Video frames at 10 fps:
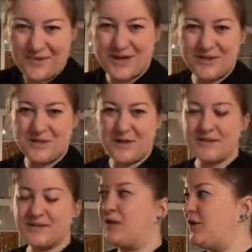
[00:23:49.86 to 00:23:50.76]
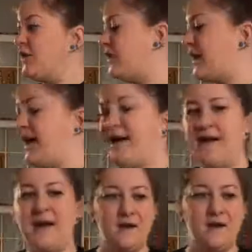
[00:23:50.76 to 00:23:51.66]
What I do as they cook, I
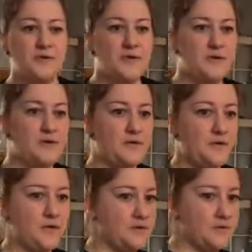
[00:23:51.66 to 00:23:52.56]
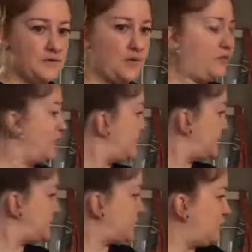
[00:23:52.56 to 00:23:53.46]
have, if you can see over on
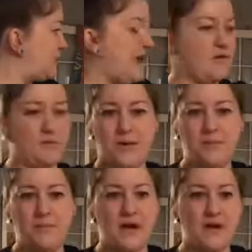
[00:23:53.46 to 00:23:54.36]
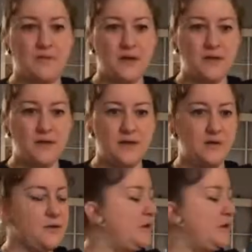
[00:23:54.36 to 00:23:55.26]
my stove, I have a big pot right
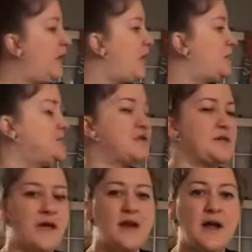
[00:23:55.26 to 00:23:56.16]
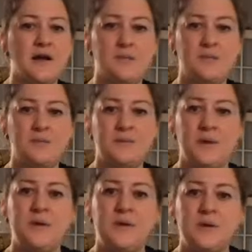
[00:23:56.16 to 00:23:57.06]
there. Tonight I'm
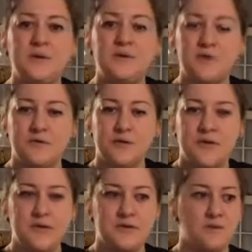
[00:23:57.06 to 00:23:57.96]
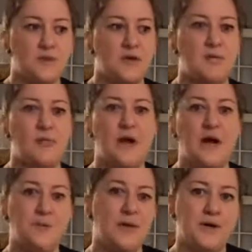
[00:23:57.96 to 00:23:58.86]
serving these with a
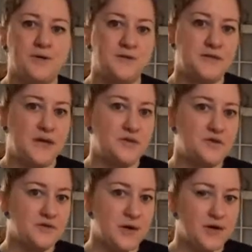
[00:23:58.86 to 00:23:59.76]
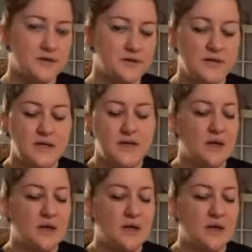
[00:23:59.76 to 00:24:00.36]
brown butter sage sauce.